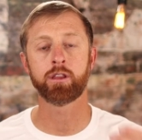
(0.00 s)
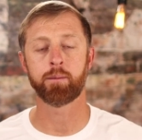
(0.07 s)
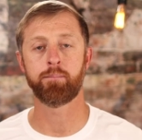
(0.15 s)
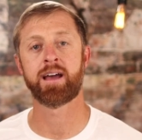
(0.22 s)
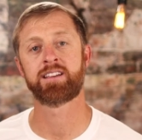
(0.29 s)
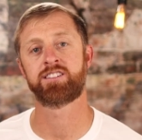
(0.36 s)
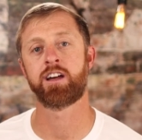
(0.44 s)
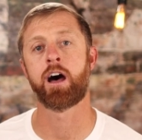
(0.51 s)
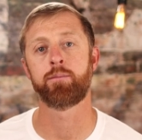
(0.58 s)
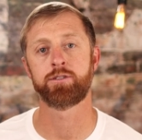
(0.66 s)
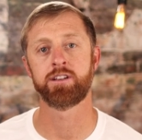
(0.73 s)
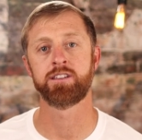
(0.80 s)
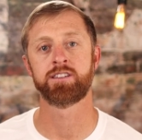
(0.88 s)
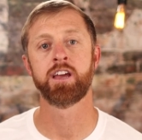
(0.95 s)
for the best
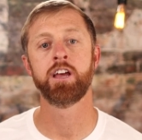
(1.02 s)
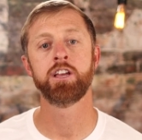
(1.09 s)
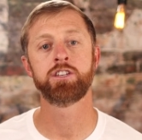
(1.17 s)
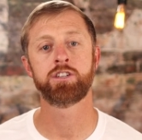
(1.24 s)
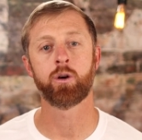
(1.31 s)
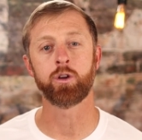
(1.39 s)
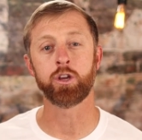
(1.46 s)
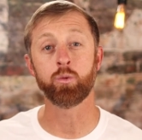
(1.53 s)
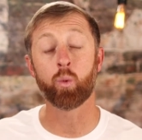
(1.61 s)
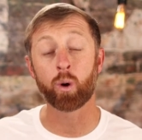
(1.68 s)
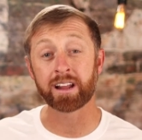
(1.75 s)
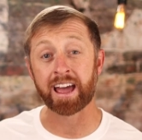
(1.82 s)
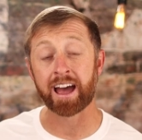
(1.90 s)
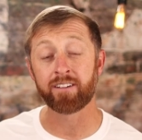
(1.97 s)
options. So you
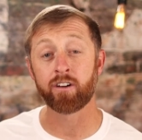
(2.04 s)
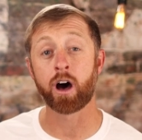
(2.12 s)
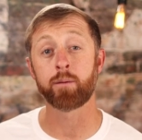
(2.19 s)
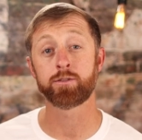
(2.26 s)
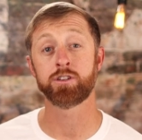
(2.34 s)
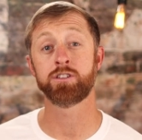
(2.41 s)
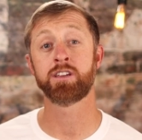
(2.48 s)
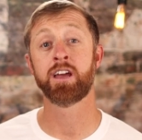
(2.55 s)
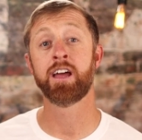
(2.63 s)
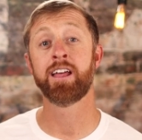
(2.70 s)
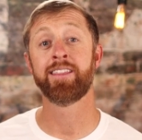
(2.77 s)
want to have options.